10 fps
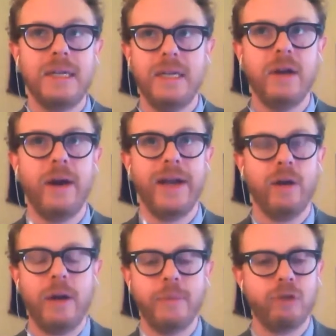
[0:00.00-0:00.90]
"You know, I
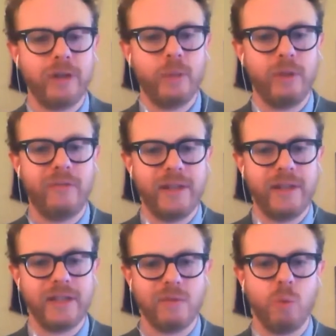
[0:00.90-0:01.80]
don't. I'm struggling with
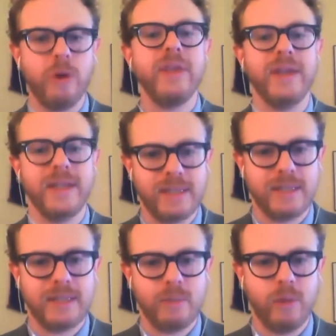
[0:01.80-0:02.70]
feelings of
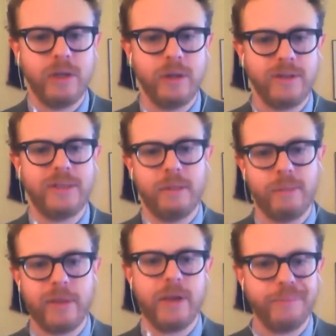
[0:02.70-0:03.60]
worthiness. What do you have to say
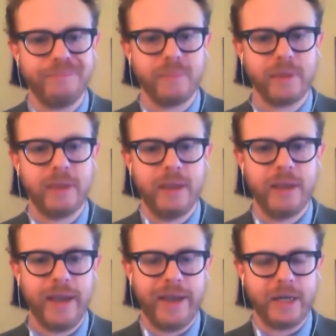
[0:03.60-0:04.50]
about that?"
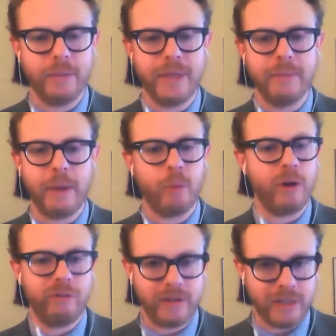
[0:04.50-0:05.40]
And it could be, "My
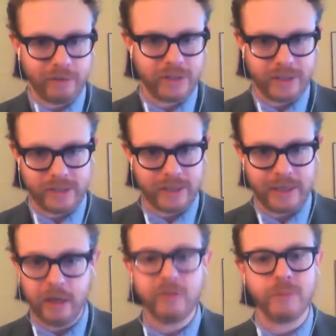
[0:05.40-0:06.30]
boyfriend never says that
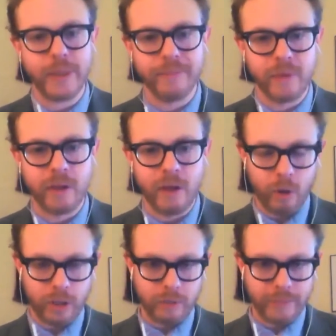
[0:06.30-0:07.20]
he loves me,"
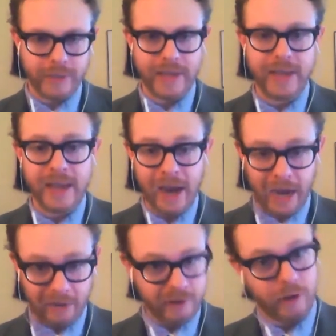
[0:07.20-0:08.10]
or it could be,
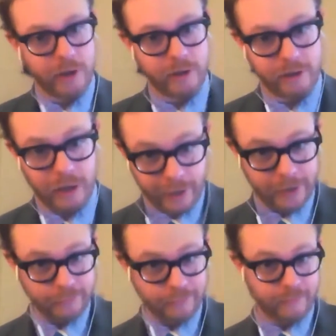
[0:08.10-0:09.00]
"I feel un,
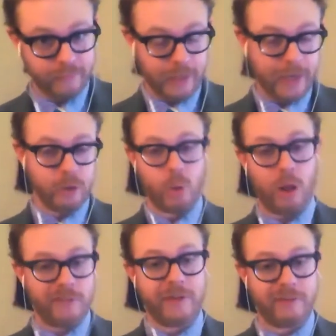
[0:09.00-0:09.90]
um,
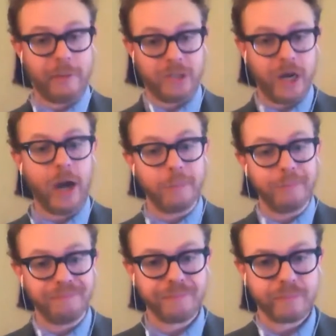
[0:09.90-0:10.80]
underqualified for my job,"
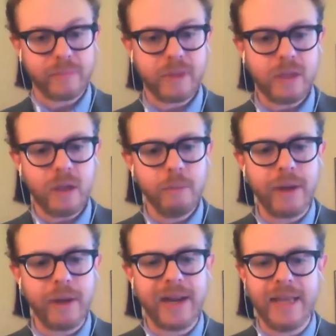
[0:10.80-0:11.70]

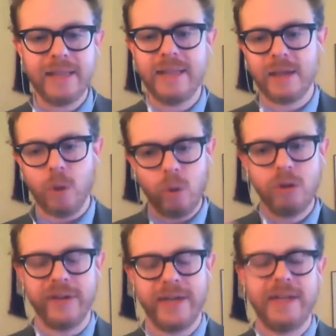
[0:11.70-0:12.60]
But in the
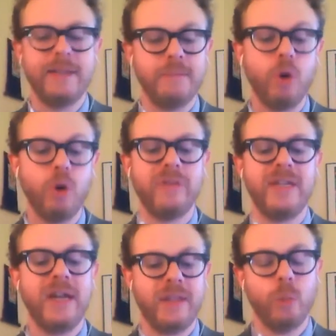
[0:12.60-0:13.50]
core of it, and more often
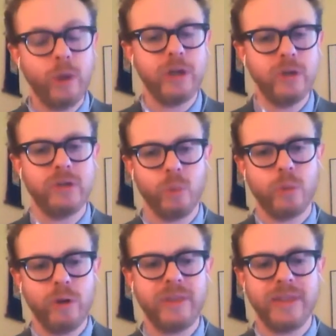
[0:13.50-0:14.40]
than not, they would use the
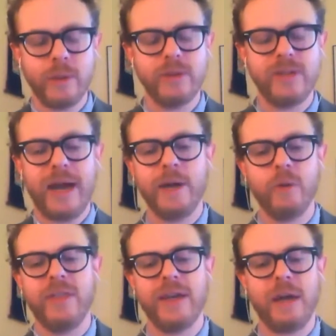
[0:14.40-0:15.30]
word worthy. They would say, I
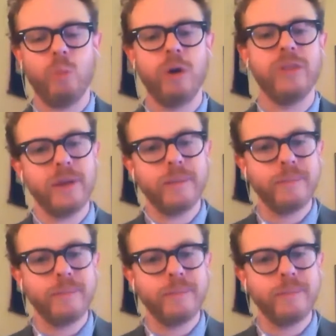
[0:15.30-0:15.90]
don't think I'm worthy.